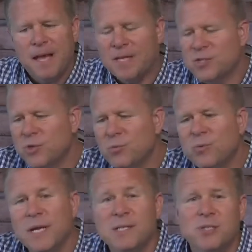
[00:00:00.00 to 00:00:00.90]
as you
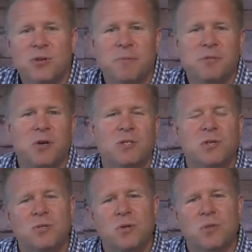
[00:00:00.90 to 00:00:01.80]
read scripture, as
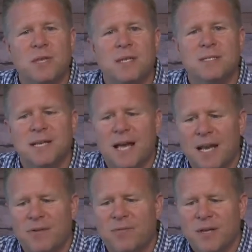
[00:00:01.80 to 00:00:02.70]
you do things to
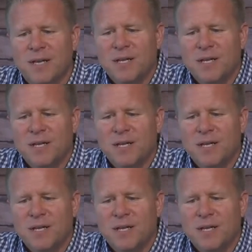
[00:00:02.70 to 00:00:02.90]
kind of